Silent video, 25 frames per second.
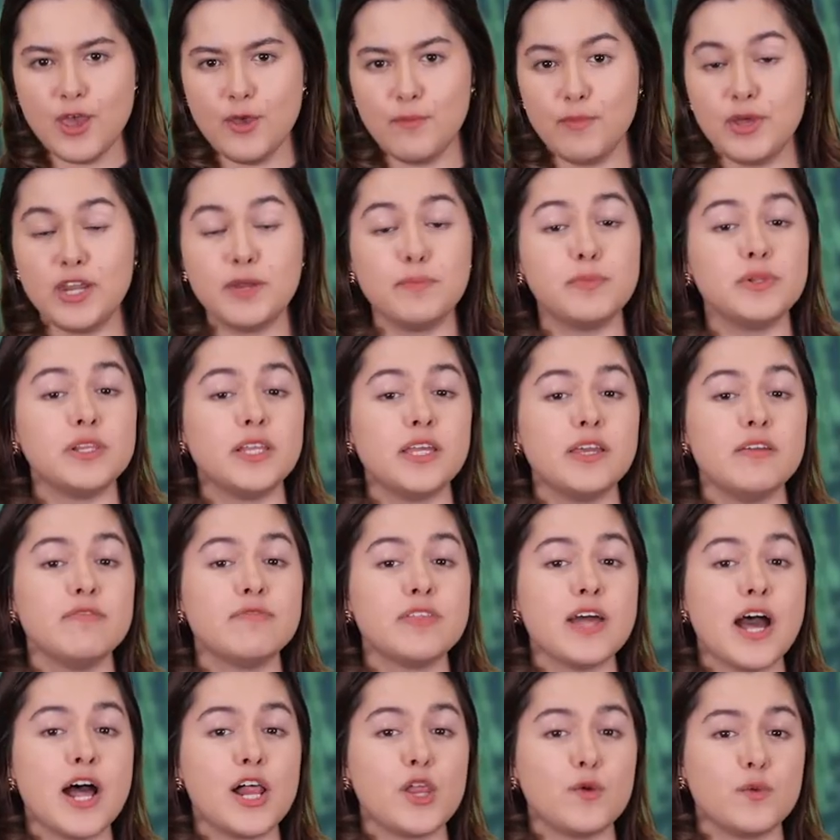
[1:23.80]
Many believe
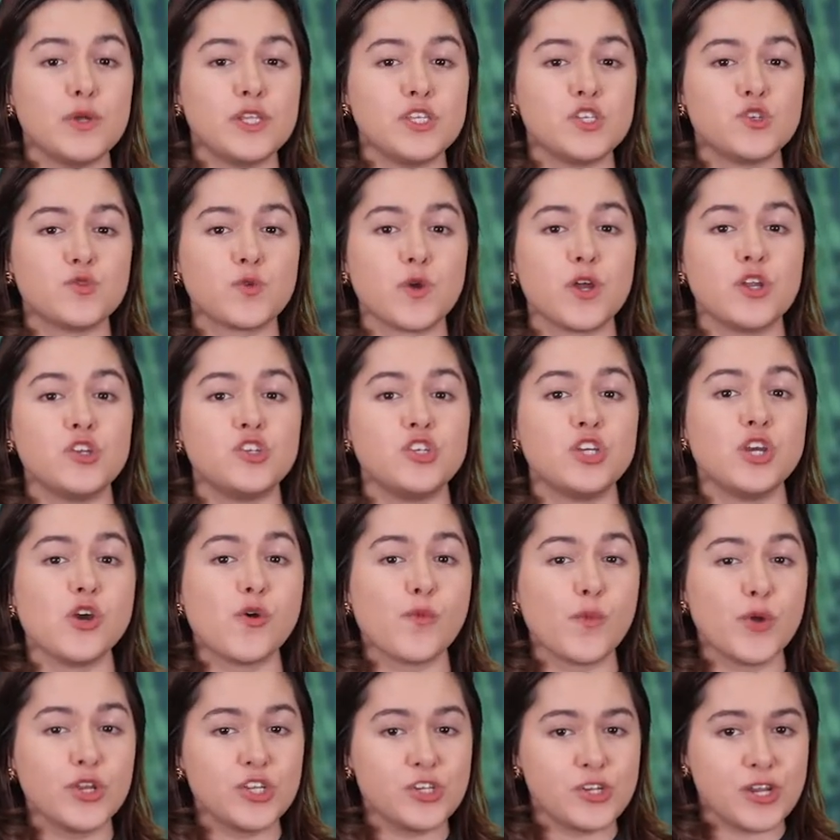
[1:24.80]
the Halloween strategy
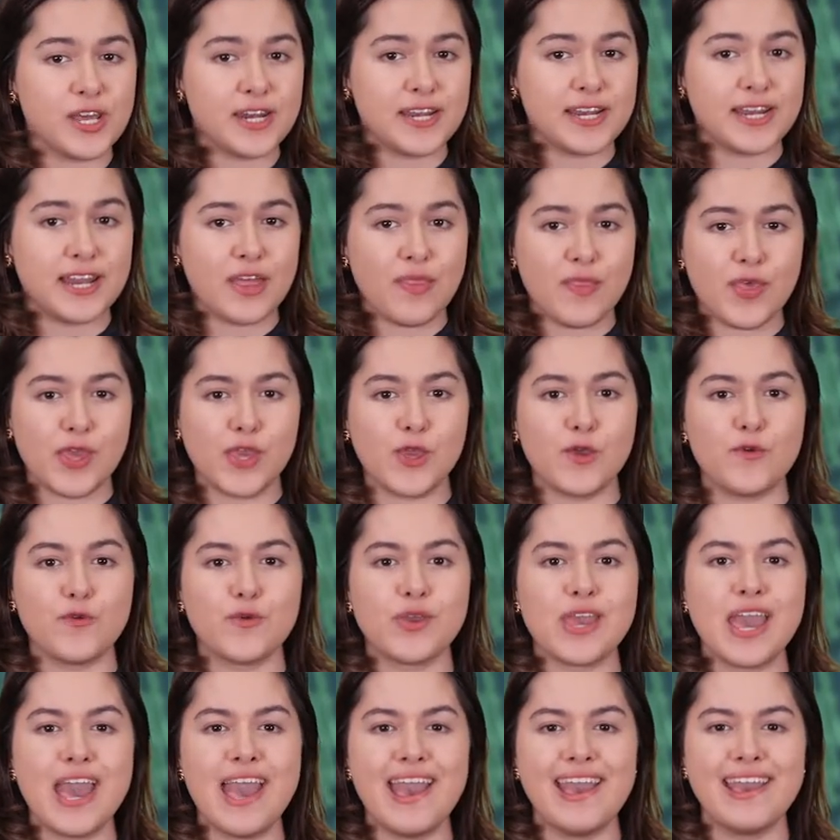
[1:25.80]
originated in the
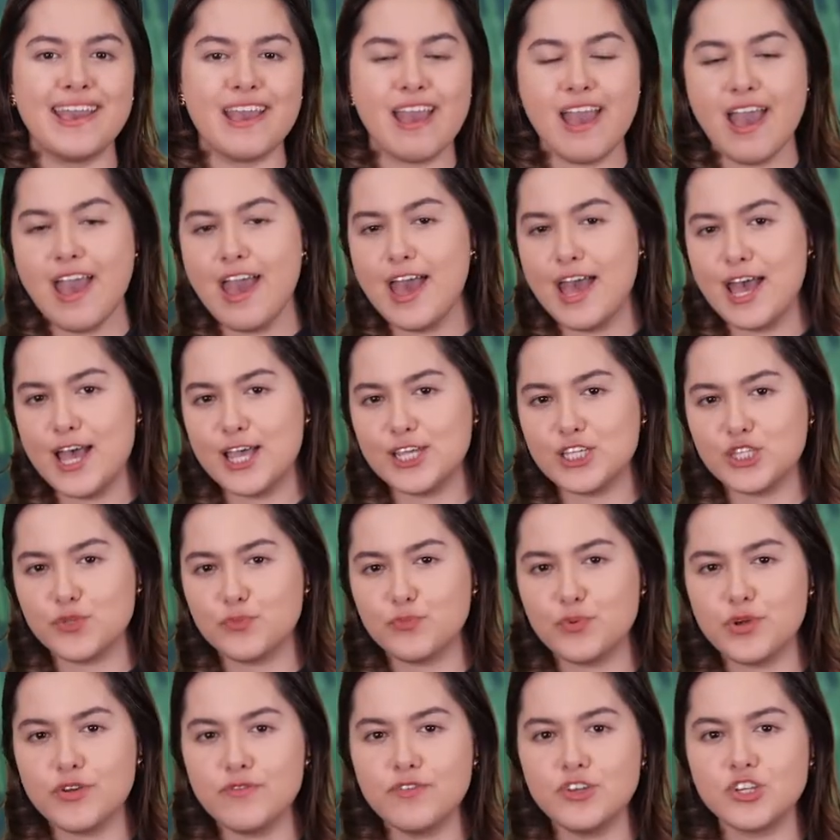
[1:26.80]
UK as the
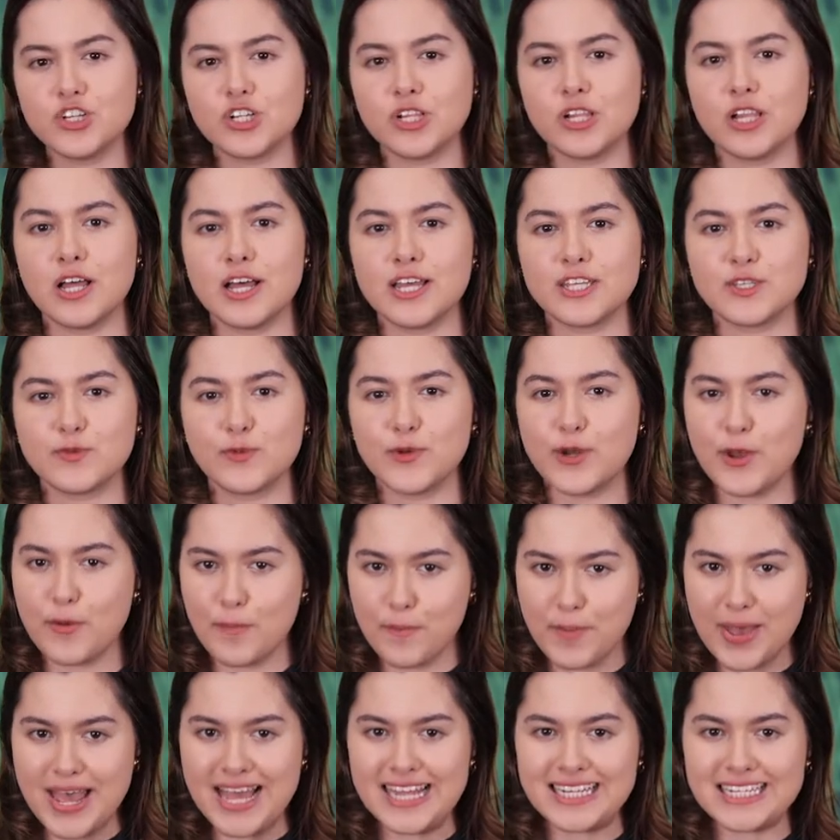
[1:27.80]
privileged class would
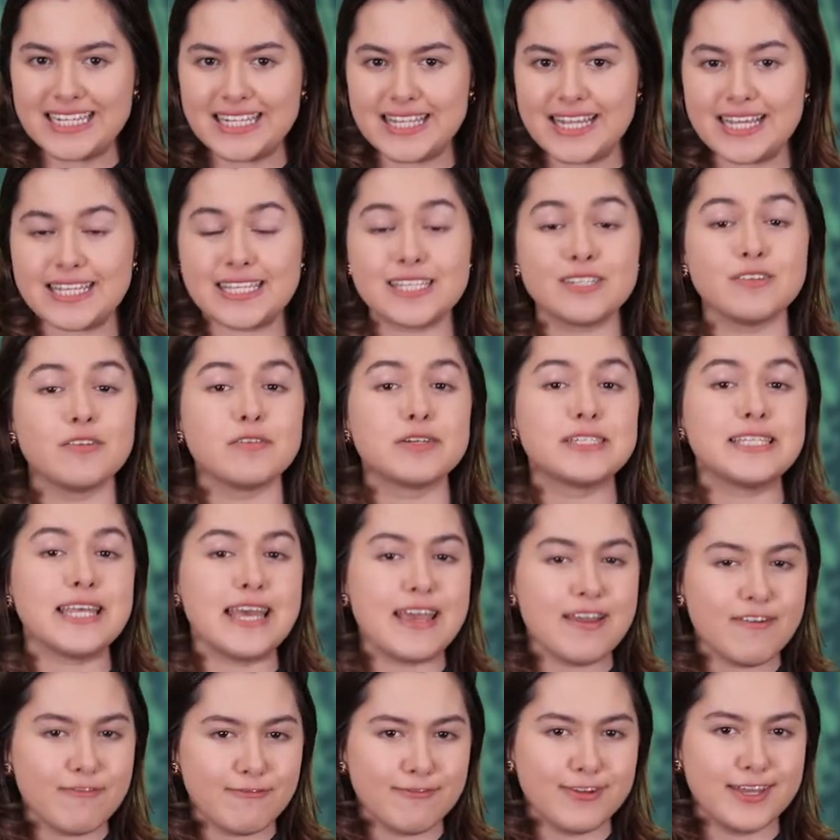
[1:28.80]
abandon their stocks
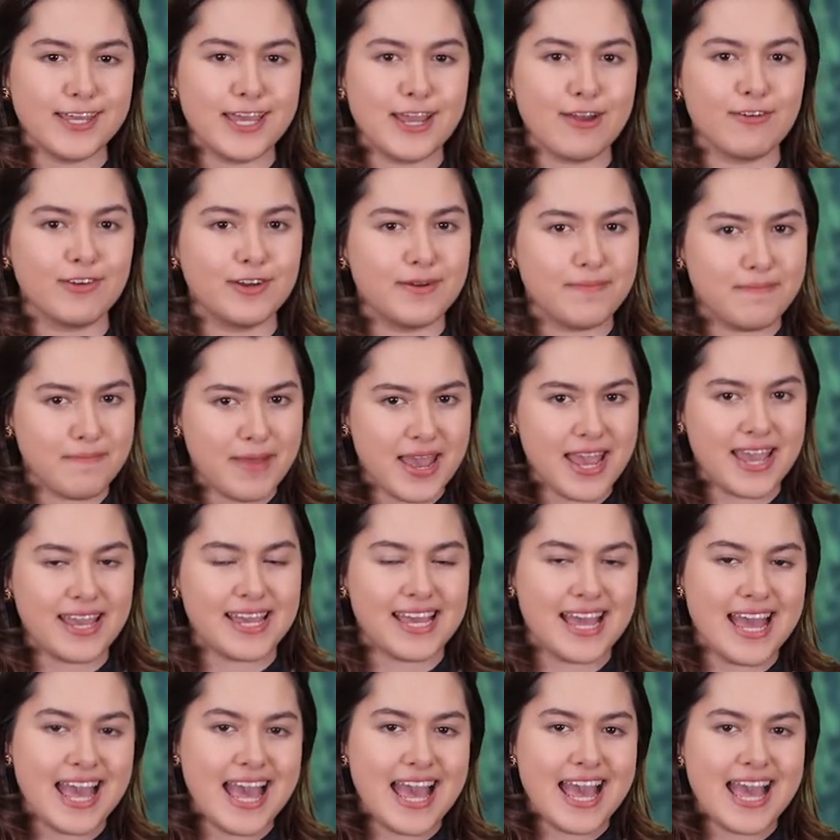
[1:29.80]
every year in
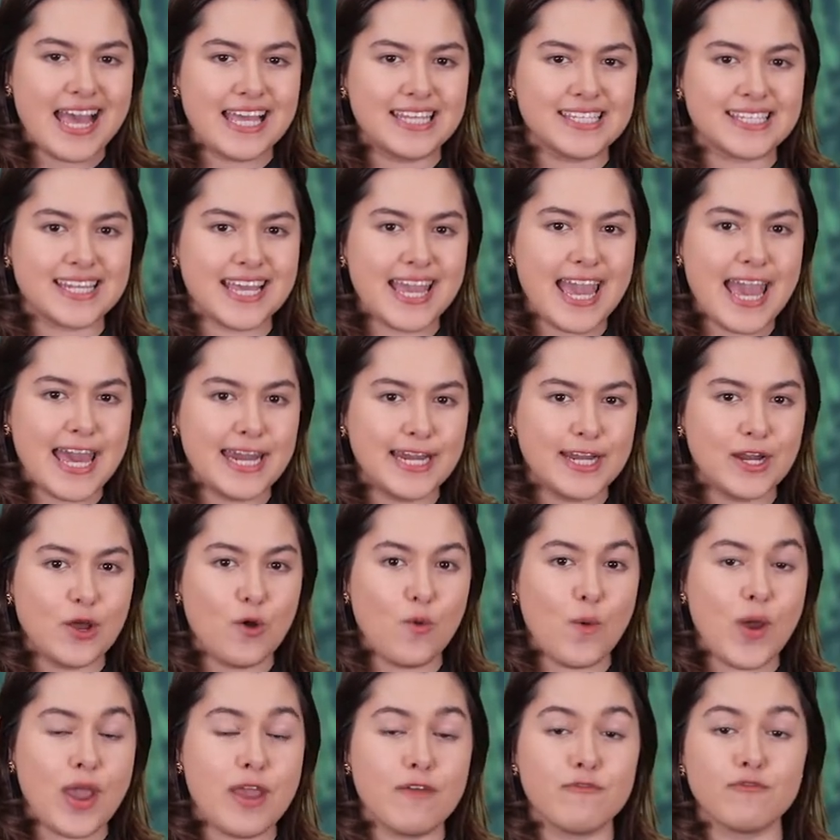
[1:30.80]
May as they headed
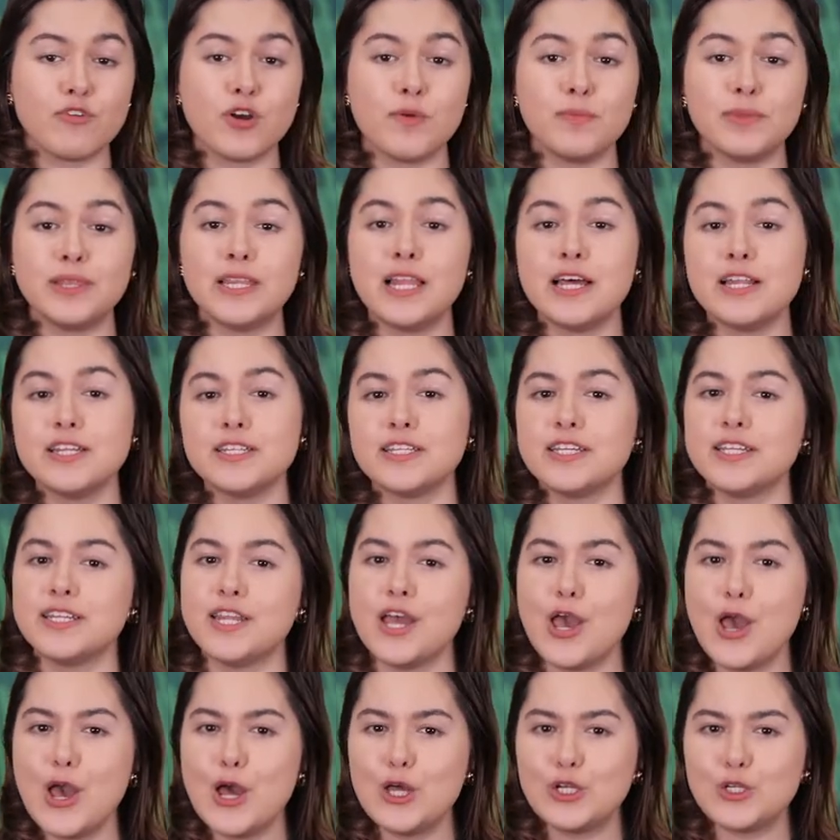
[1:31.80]
away from
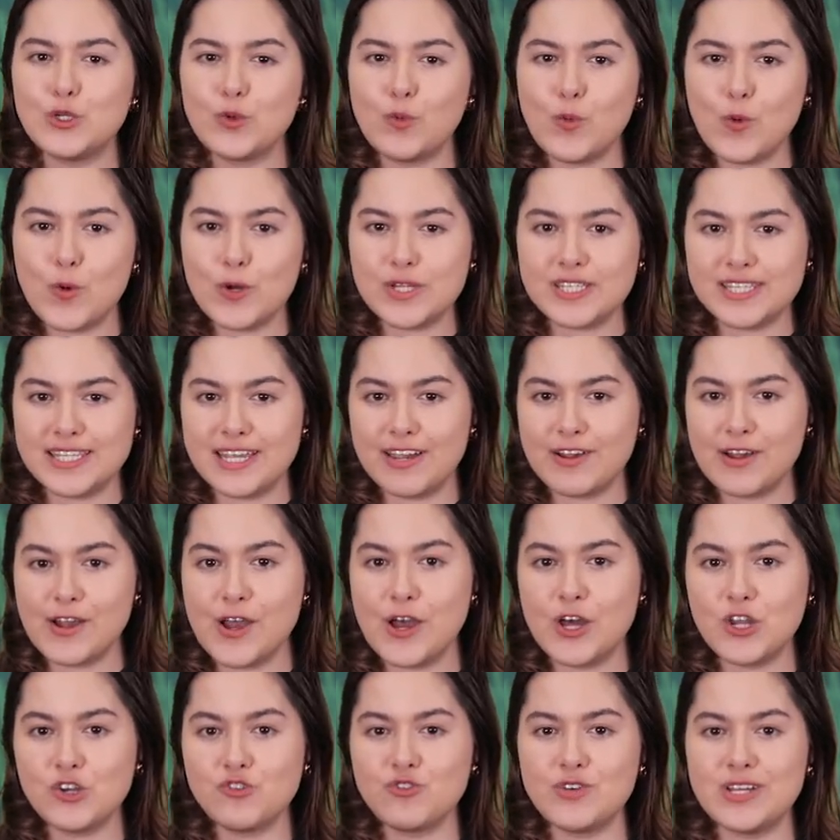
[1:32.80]
London towards their
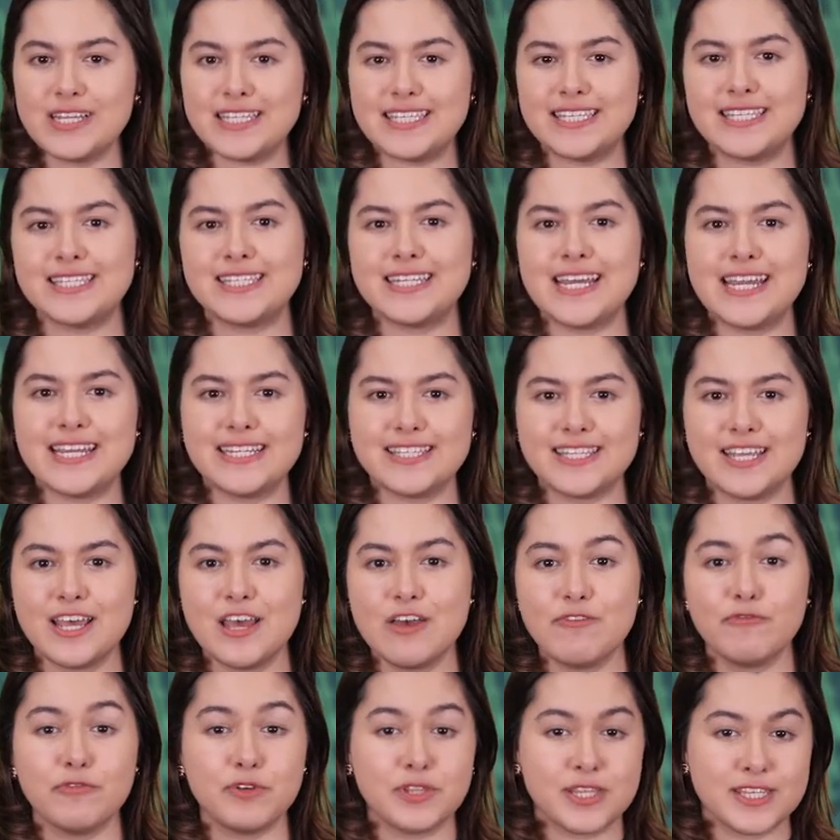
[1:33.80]
country estates
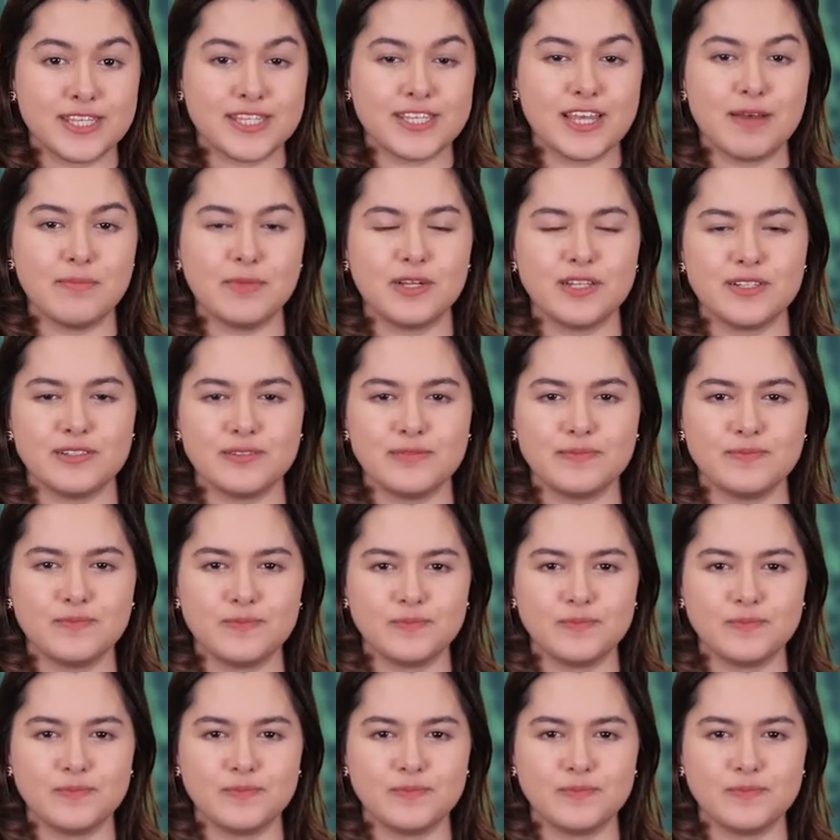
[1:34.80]
for the summer.